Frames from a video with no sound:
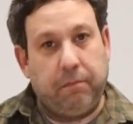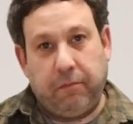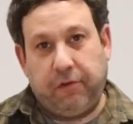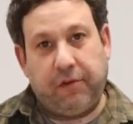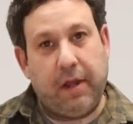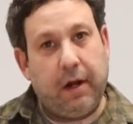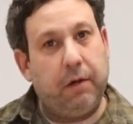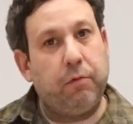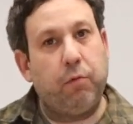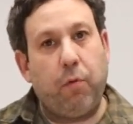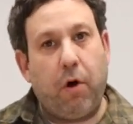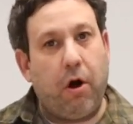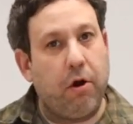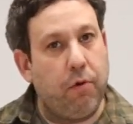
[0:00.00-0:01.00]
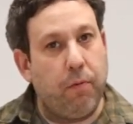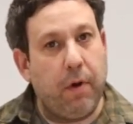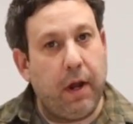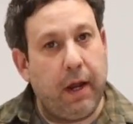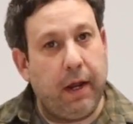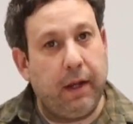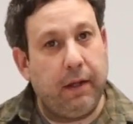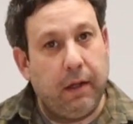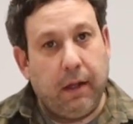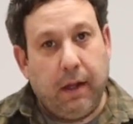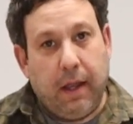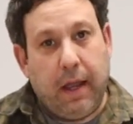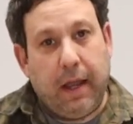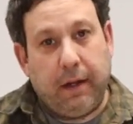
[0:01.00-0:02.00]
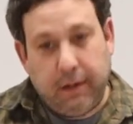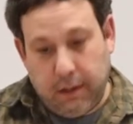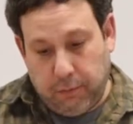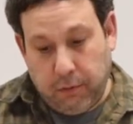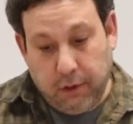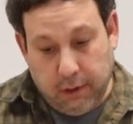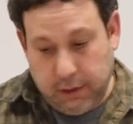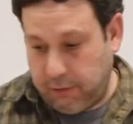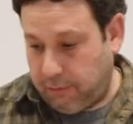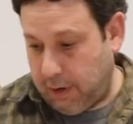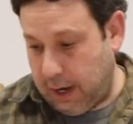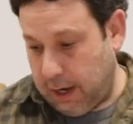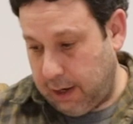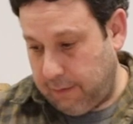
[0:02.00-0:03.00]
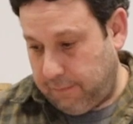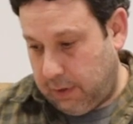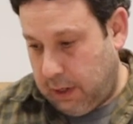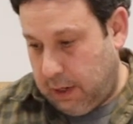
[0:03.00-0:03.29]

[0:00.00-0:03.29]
Set it, walk away, and it will engrave.